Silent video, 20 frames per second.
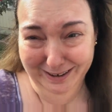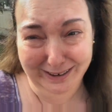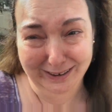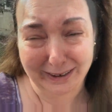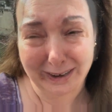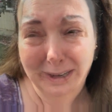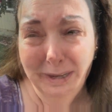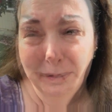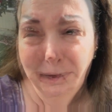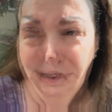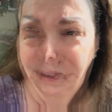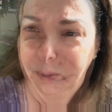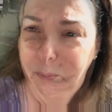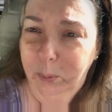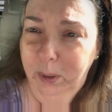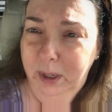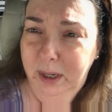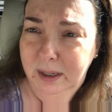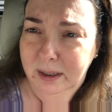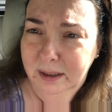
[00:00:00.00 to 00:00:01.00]
All right, I'll by the
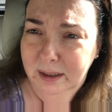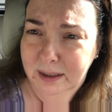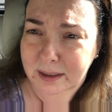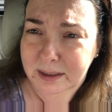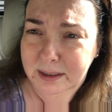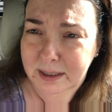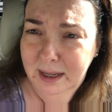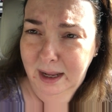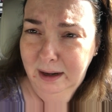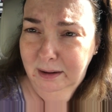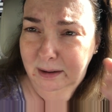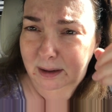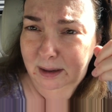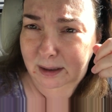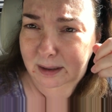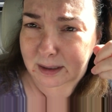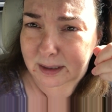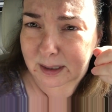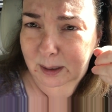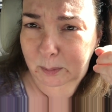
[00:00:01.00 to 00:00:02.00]
way, it's Saturday,
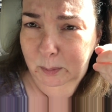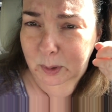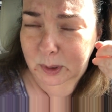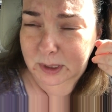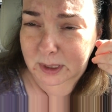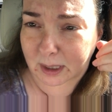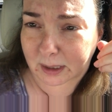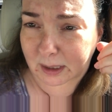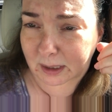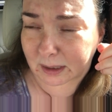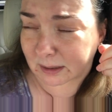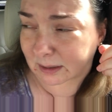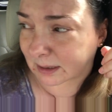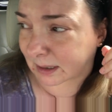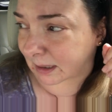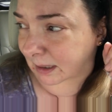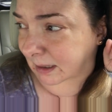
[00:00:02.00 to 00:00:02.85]
December second,